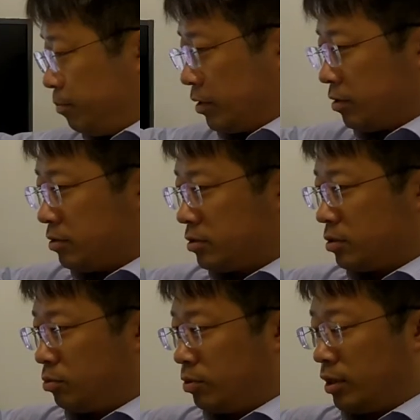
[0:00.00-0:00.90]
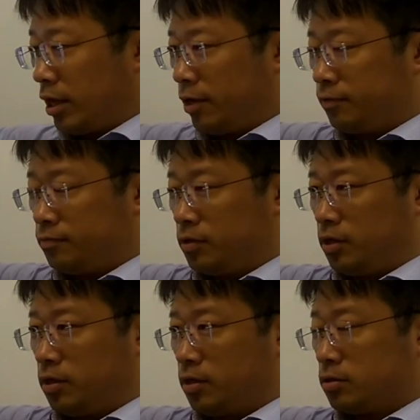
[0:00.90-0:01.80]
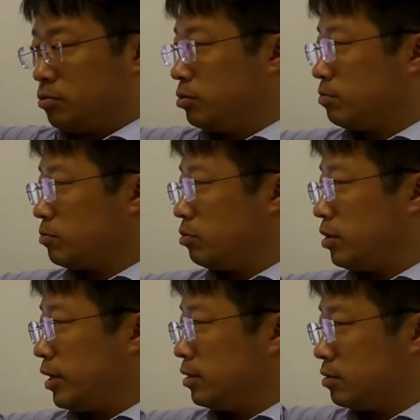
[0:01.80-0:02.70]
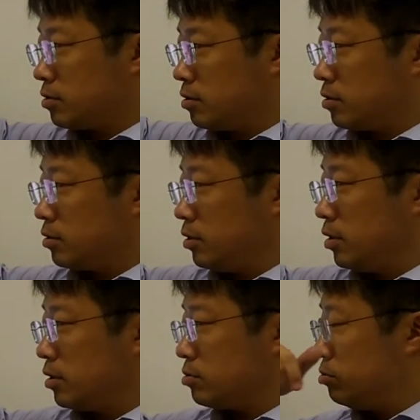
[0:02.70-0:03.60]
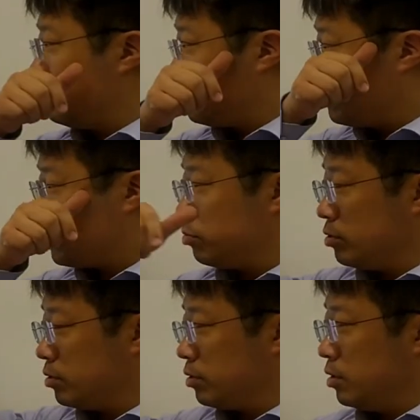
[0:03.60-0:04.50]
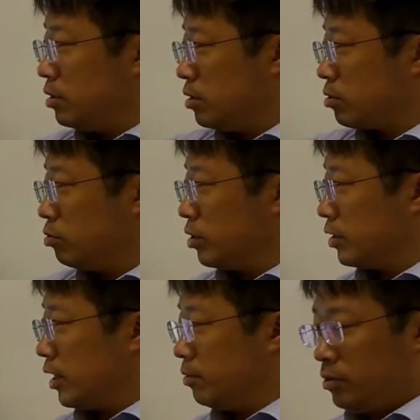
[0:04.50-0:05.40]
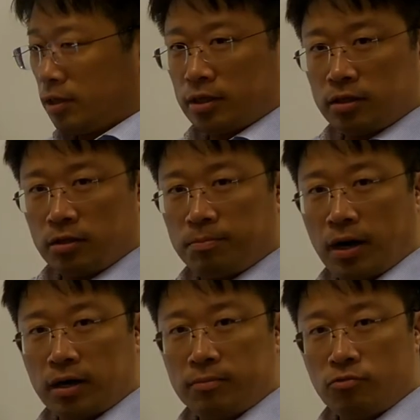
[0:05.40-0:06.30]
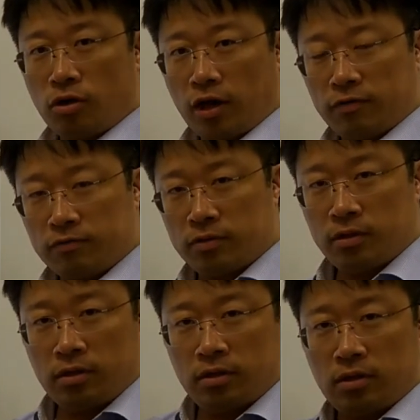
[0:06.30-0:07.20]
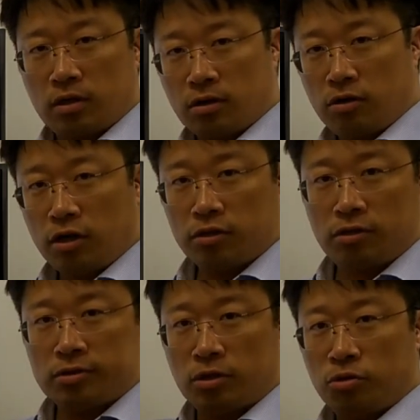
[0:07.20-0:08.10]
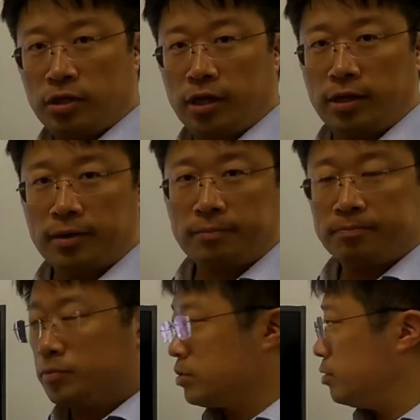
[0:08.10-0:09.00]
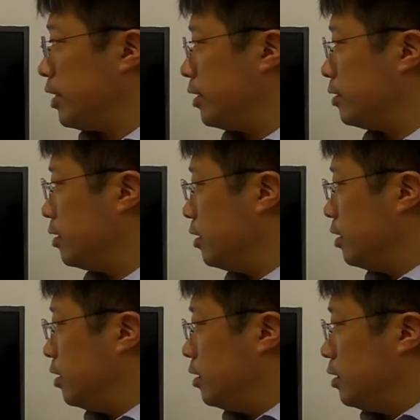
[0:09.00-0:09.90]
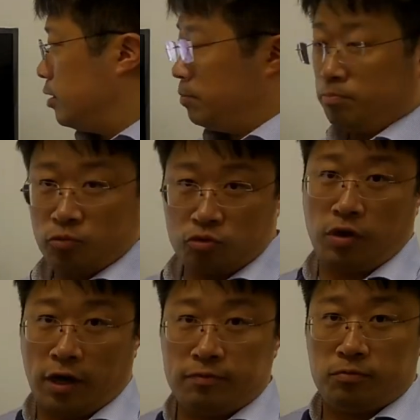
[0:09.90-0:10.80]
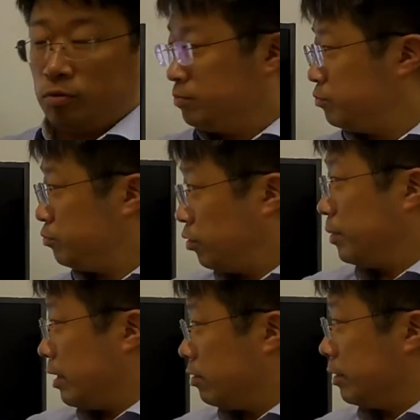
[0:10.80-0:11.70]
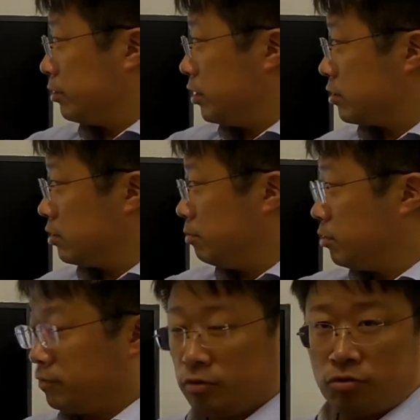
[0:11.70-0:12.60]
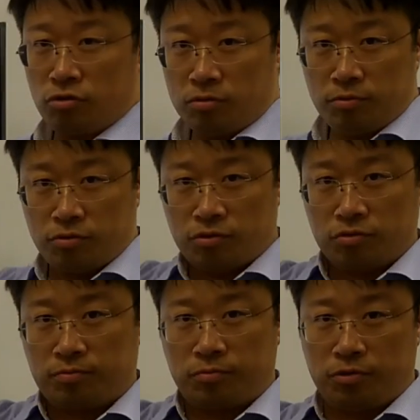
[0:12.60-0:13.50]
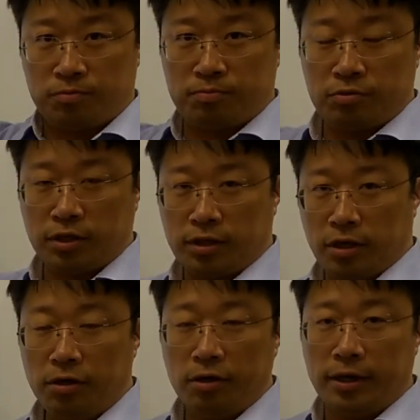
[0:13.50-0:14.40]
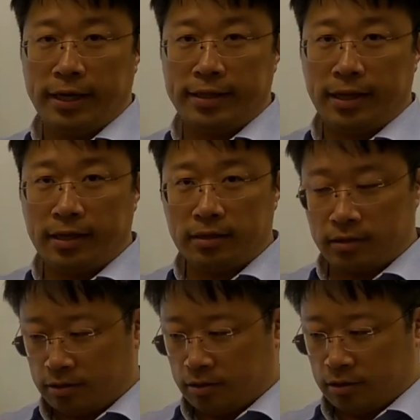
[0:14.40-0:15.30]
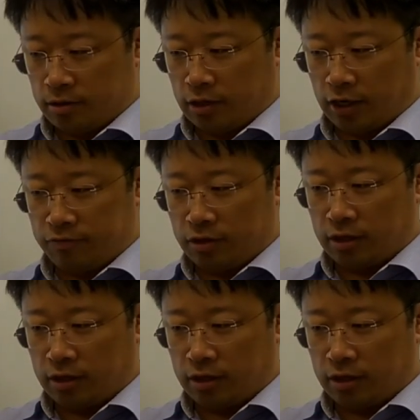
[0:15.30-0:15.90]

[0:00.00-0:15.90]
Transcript: because we have the sodium chloride solutions will going down, and then the bottom you have collectors are rotating. So you have about this number of the tube, you put it there, and then every